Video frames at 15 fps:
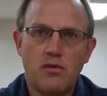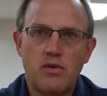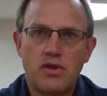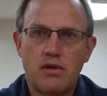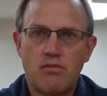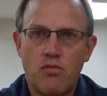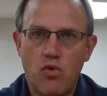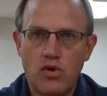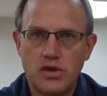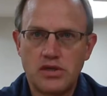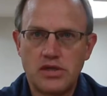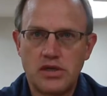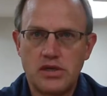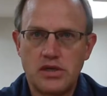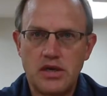with a
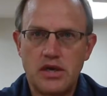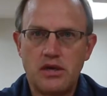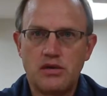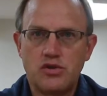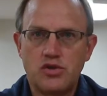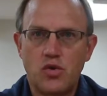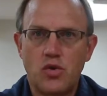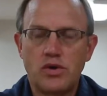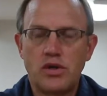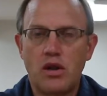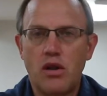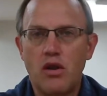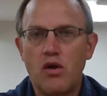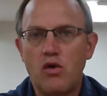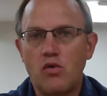mortise and tenon joint
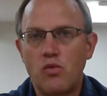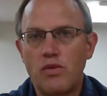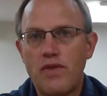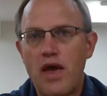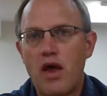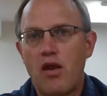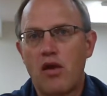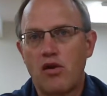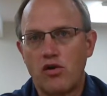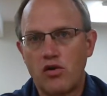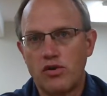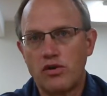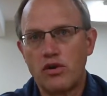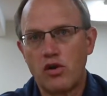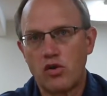alone without a
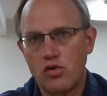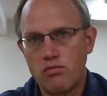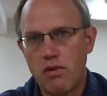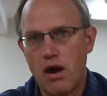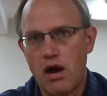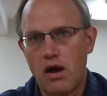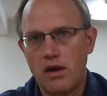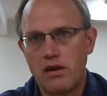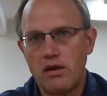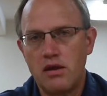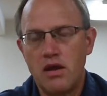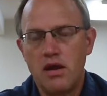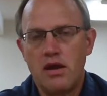good glue bond.